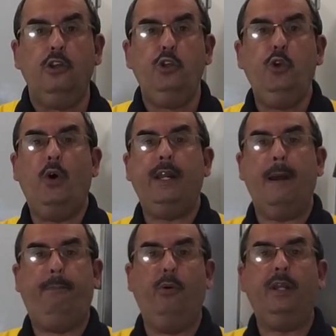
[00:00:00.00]
you're
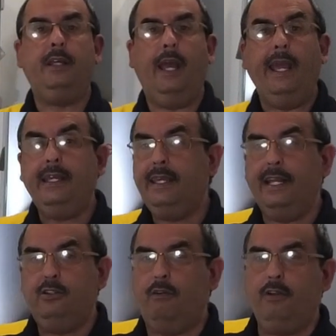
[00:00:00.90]
not putting 8
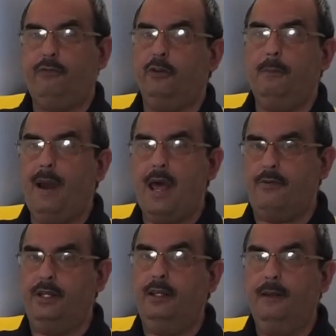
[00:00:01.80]
kW from the
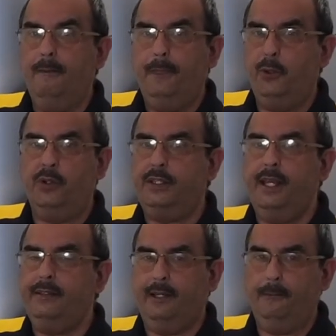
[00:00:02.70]
battery during the
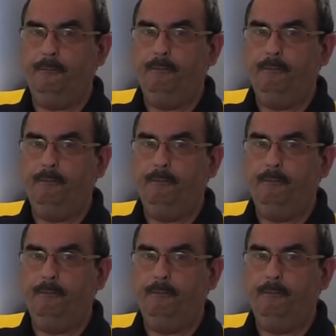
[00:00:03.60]
daytime.